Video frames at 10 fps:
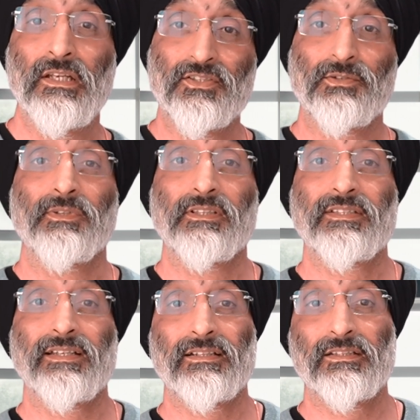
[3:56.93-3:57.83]
some of
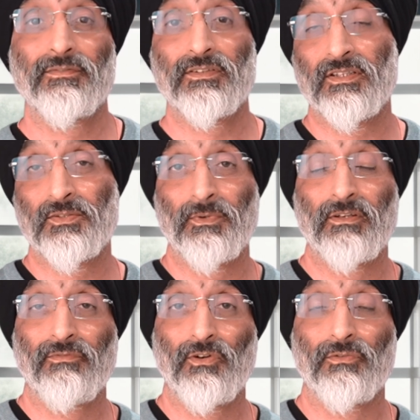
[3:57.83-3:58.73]
these activities may
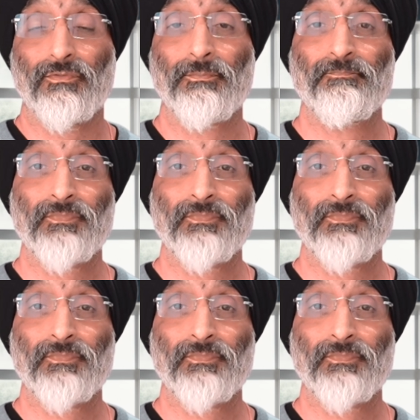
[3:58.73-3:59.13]
involve,